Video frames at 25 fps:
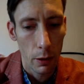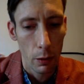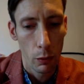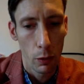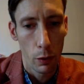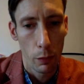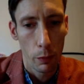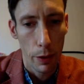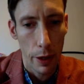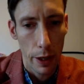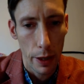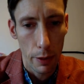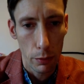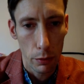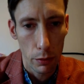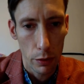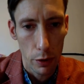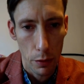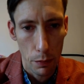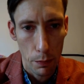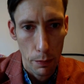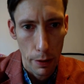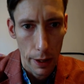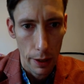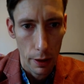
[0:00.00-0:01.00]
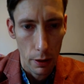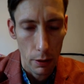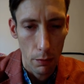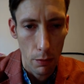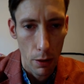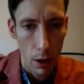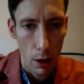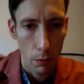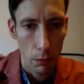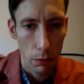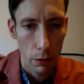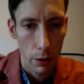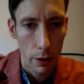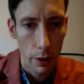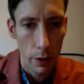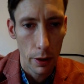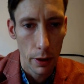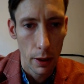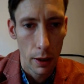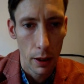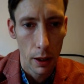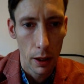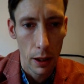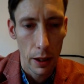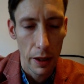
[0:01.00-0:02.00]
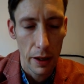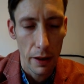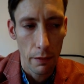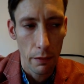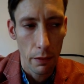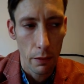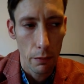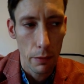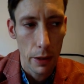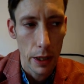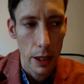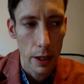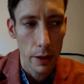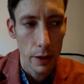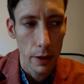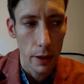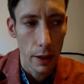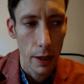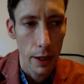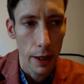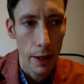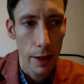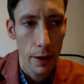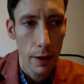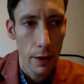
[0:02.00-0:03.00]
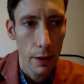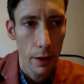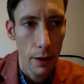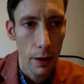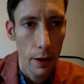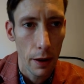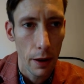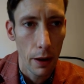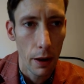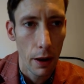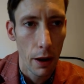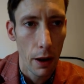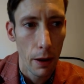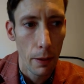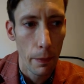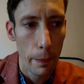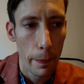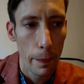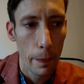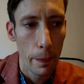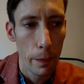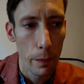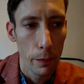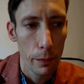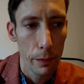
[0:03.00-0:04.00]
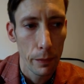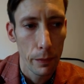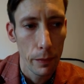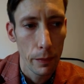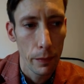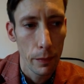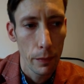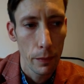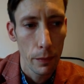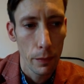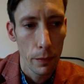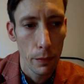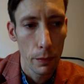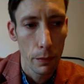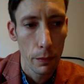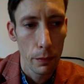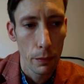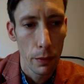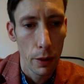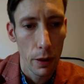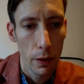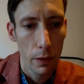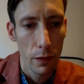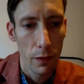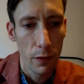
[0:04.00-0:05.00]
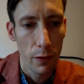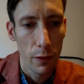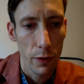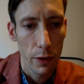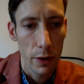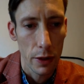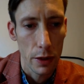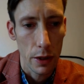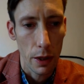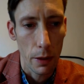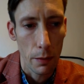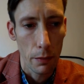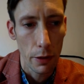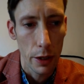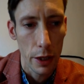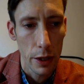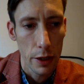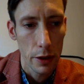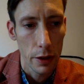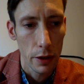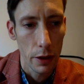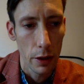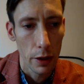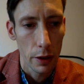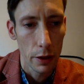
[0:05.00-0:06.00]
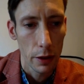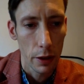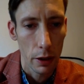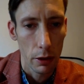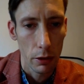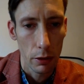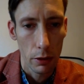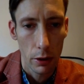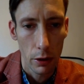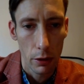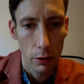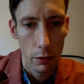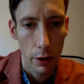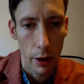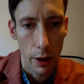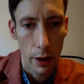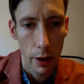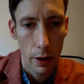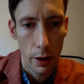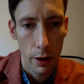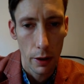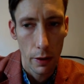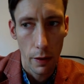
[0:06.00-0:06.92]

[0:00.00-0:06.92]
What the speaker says: would be able to pick them up and leave immediately. But for some reason I don't do that.